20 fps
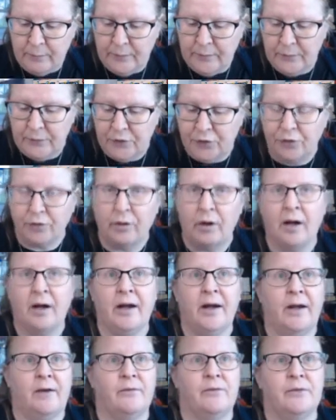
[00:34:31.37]

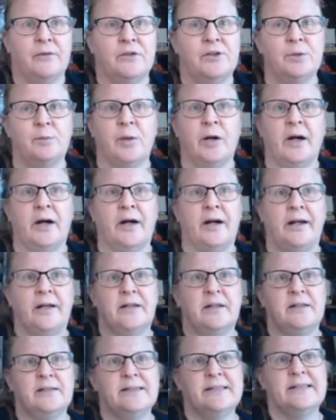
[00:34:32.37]
drive to buy
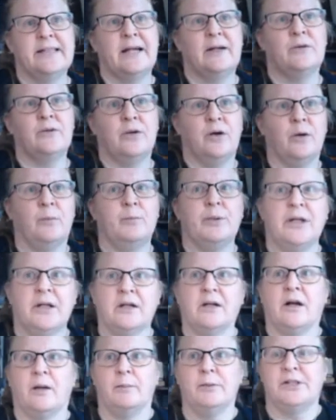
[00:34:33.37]
South Arm pink
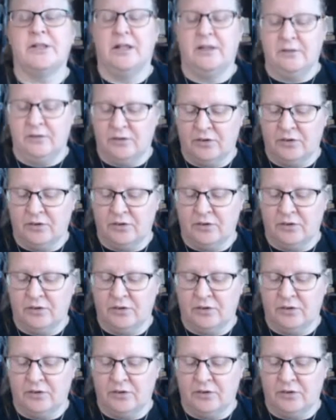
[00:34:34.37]
eye potatoes.